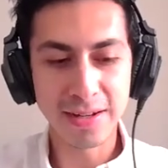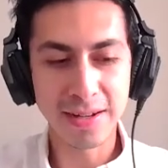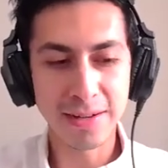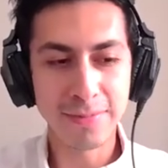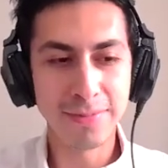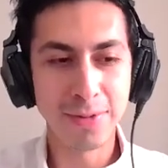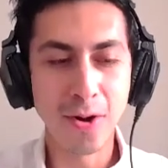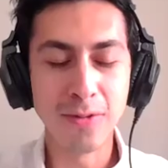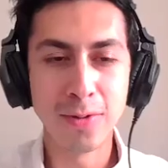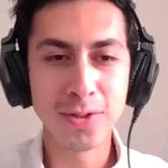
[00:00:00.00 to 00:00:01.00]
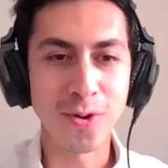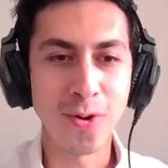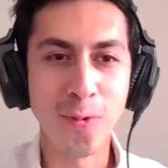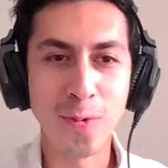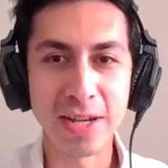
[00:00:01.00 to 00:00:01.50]
I'm almost
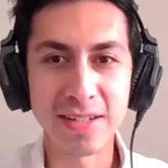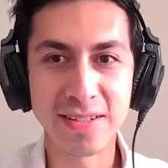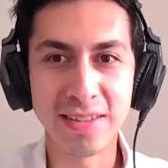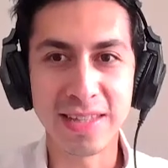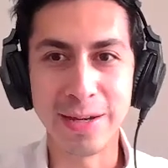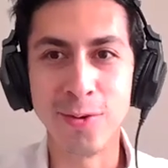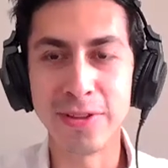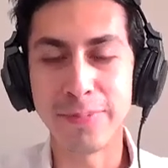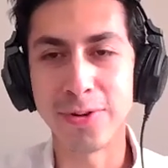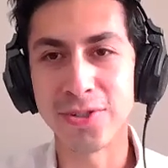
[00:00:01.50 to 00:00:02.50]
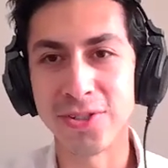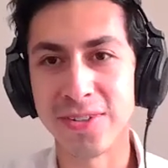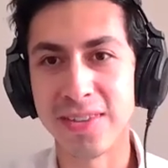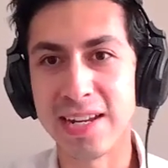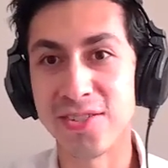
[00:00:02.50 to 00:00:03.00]
always the only
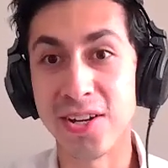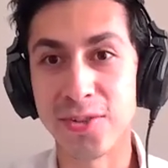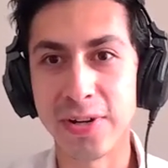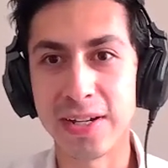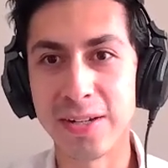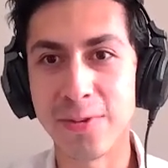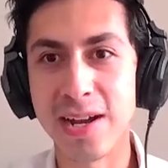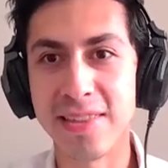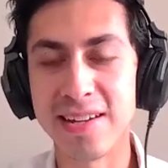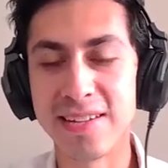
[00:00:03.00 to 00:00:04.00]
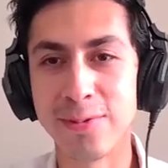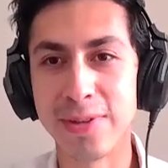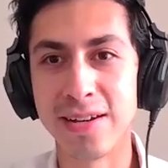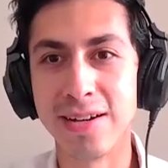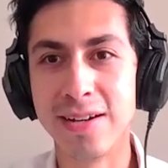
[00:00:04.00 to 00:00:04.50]
person that is not drinking, right? That is
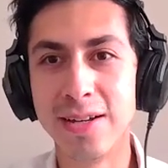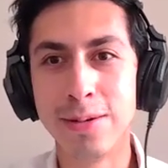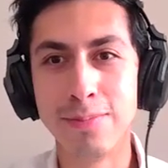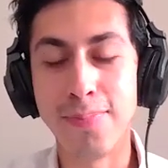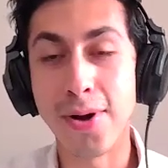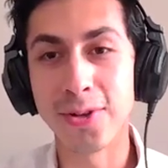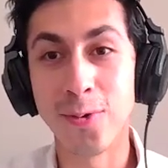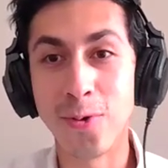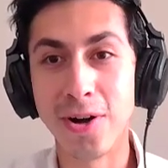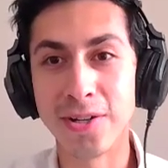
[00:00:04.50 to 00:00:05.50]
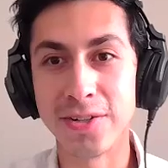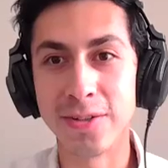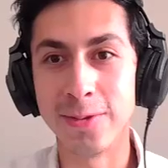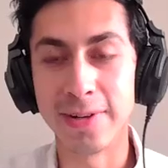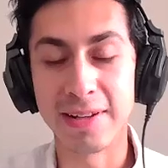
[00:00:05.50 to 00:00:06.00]
with a bottle of water
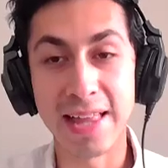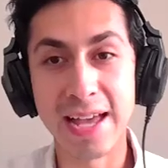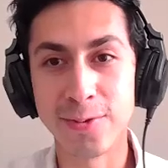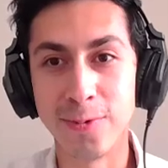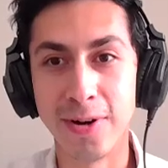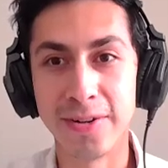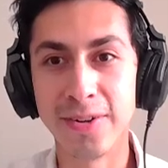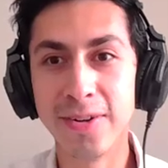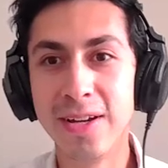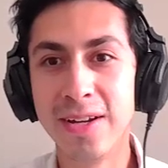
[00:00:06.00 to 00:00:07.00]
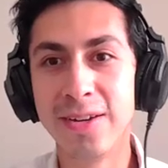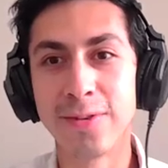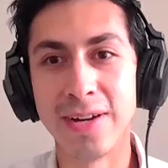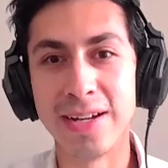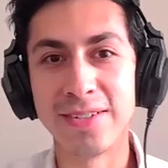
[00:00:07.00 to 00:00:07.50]
or with a glass of water,
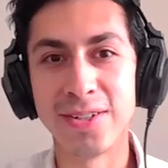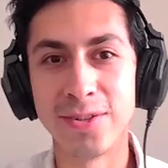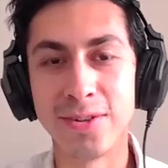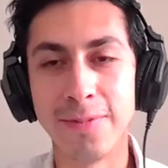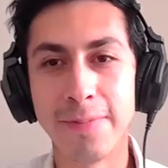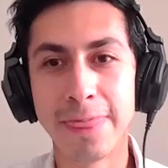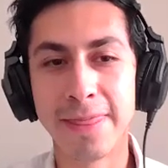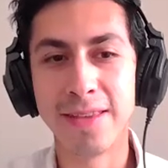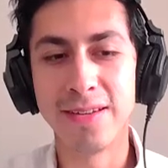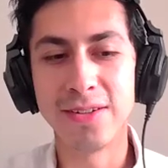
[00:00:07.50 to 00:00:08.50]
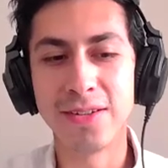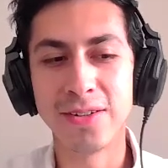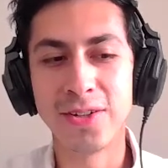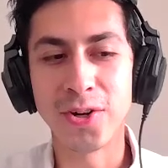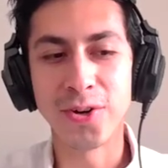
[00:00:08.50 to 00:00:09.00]
right? So
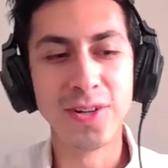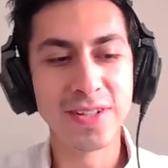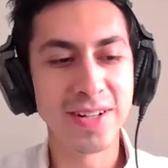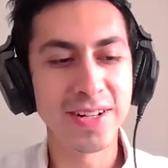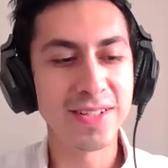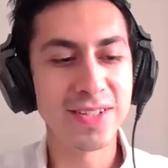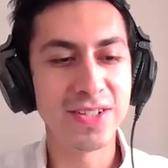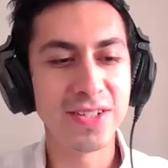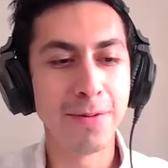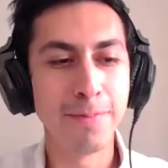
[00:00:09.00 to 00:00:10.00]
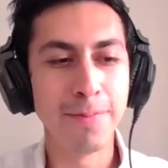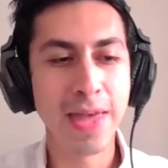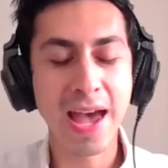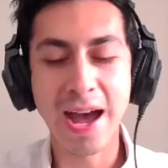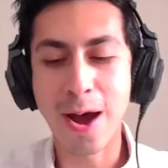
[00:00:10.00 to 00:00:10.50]
girls are
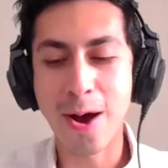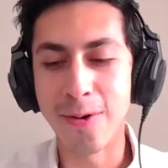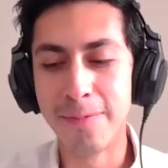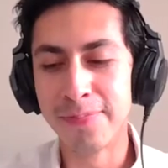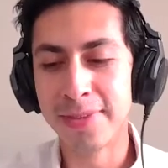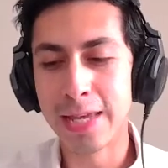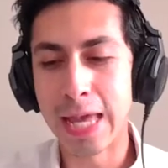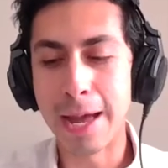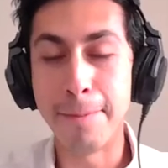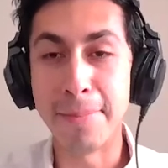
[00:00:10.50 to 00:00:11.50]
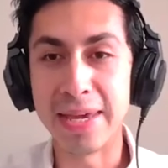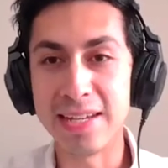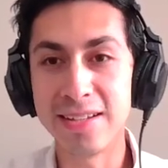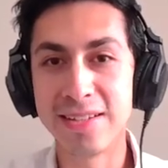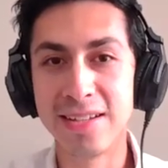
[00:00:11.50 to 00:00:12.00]
somehow
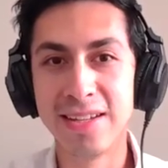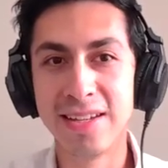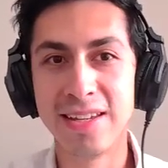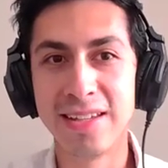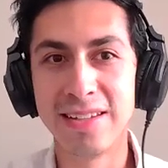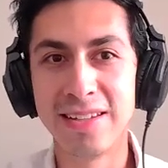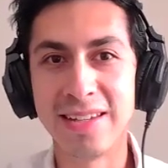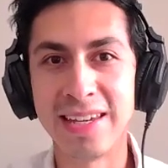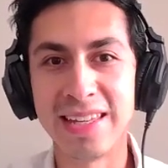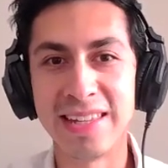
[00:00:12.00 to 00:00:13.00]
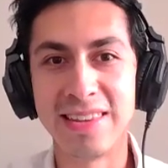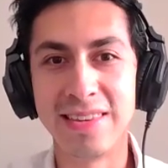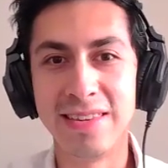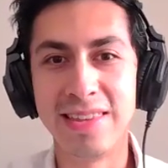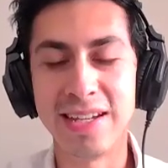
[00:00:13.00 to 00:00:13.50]
amazed, and
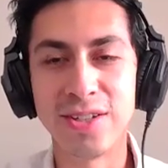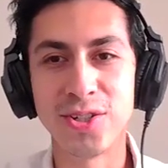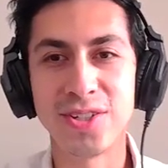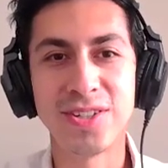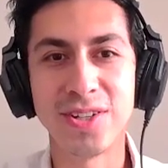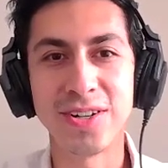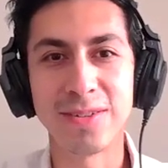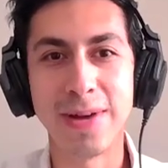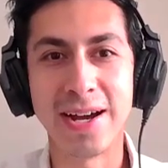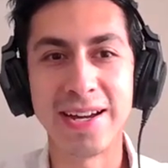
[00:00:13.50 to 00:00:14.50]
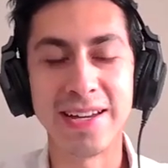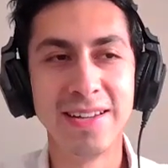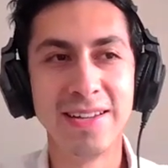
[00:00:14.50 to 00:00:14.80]
they just start by